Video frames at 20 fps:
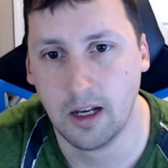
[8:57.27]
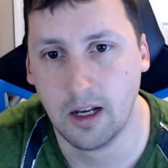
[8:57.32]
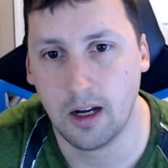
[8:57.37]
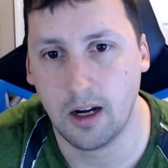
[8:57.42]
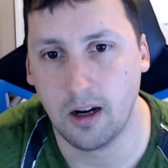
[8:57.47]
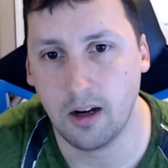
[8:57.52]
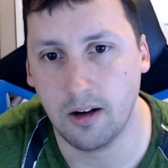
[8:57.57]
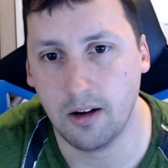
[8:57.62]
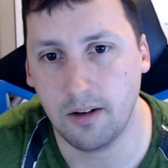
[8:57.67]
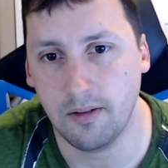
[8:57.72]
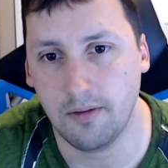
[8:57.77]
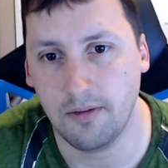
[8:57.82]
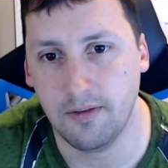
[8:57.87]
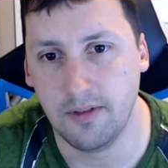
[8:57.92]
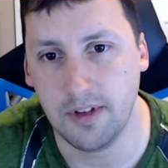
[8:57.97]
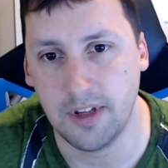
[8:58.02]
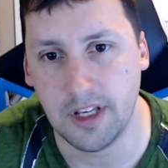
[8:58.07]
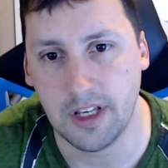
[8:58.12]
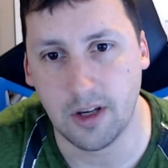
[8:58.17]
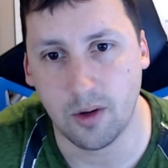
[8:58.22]
of
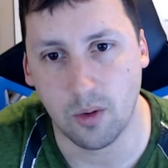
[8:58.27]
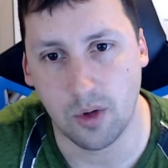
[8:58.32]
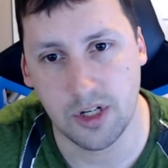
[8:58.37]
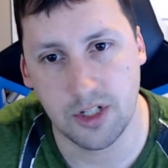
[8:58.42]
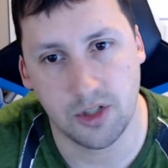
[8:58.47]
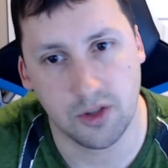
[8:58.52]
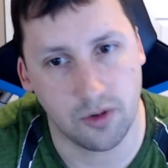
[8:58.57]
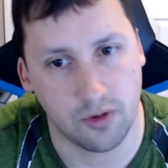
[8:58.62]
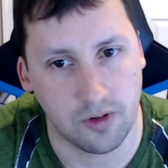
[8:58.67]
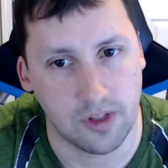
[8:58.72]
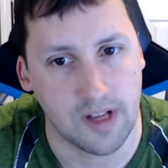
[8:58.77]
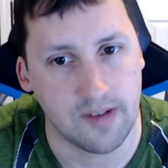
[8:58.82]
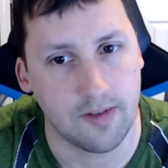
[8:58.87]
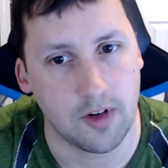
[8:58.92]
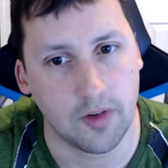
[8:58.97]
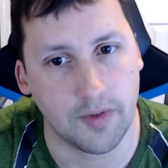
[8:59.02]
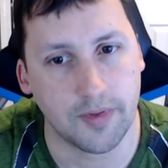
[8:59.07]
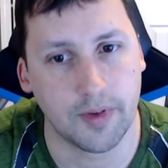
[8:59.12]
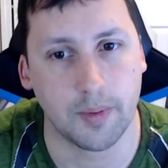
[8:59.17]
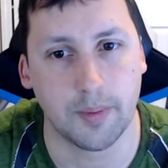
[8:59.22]
the original level
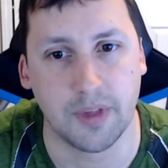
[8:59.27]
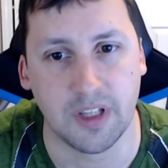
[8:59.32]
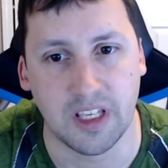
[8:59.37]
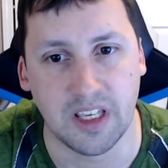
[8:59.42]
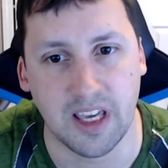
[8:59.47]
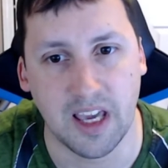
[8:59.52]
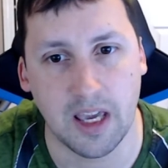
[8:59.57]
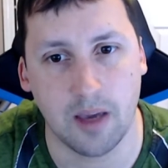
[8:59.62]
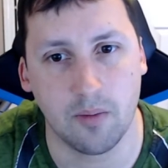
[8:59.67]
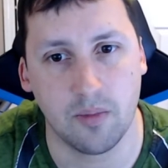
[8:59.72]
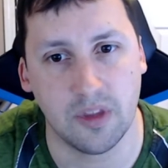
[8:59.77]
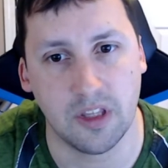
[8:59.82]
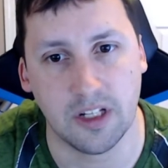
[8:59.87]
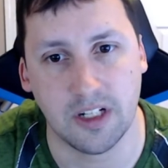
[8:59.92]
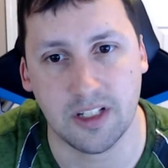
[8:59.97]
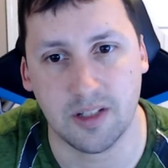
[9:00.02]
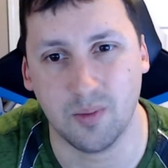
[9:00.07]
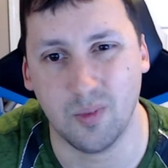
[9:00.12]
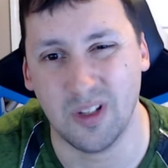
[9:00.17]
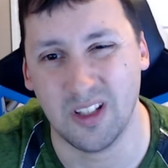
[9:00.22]
from the game that
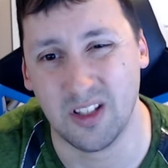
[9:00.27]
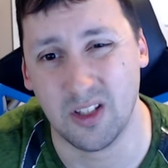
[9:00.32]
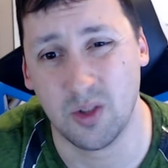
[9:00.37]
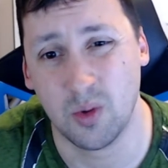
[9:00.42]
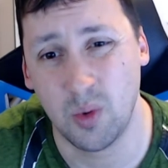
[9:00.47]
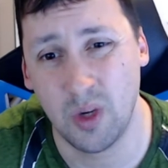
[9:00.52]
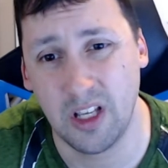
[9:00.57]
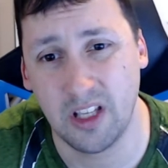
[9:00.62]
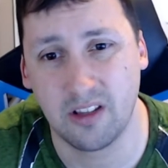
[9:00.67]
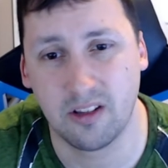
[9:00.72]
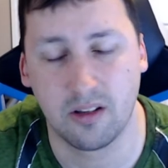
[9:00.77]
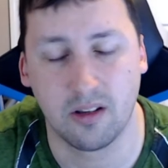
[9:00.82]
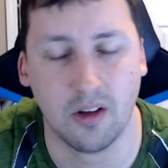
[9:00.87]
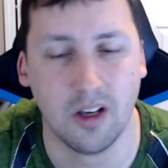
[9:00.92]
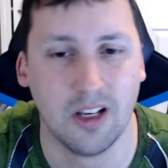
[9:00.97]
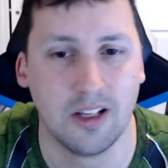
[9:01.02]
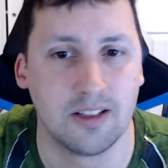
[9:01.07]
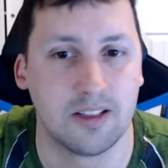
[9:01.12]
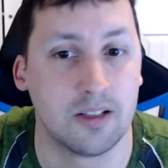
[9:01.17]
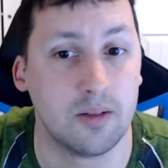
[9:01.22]
has been tweaked
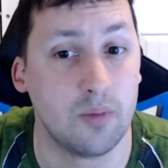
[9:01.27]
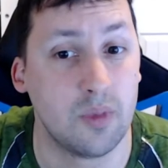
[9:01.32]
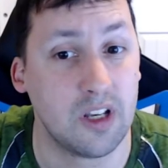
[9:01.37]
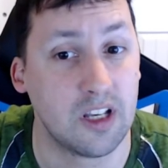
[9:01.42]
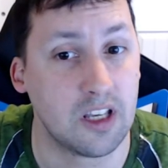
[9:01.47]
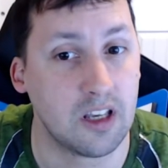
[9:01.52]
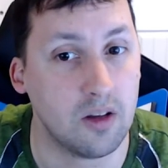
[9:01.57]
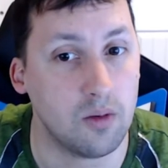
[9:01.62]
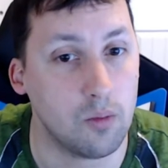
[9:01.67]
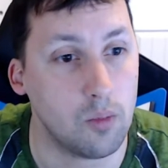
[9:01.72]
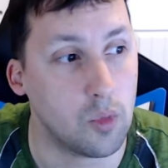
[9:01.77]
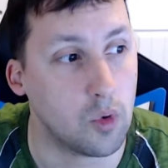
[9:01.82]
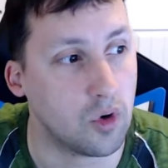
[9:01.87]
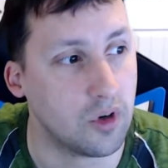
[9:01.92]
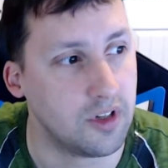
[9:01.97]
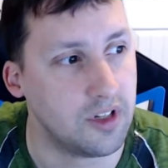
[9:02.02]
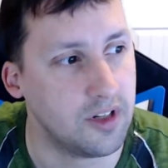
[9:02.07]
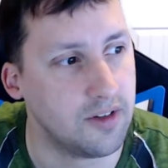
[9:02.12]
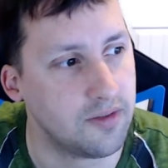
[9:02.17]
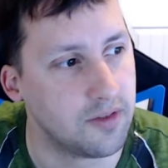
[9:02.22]
to make it more
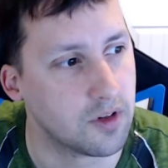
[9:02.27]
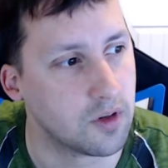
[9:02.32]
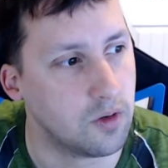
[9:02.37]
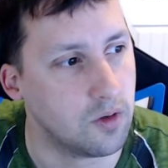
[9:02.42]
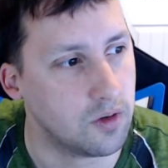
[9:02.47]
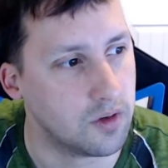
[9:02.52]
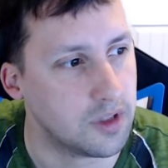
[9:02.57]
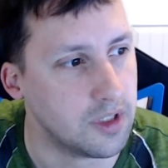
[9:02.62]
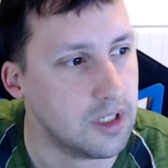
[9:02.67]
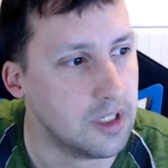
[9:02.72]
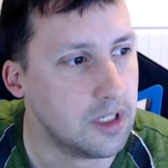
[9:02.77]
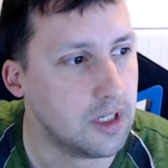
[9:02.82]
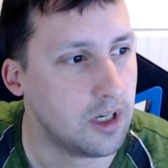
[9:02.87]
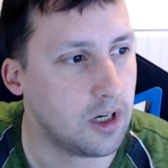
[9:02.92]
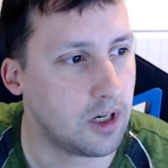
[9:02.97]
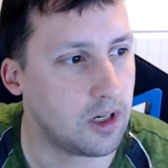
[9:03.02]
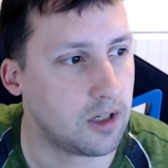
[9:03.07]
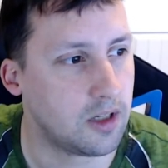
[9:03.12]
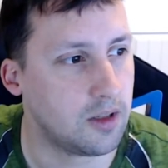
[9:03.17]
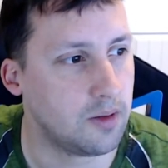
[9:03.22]
difficult.
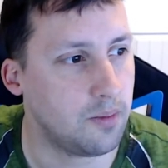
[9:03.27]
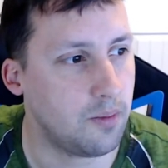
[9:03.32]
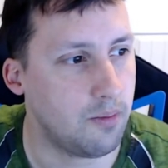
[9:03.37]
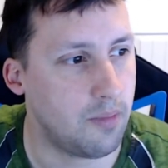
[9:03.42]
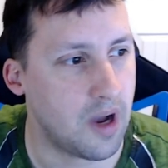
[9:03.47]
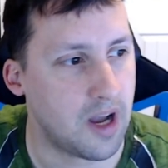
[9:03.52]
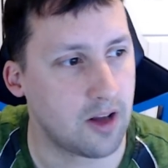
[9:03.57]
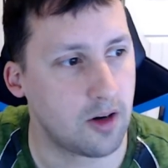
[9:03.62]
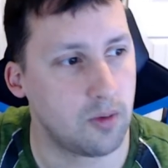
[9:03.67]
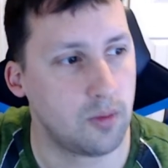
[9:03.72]
Um, battle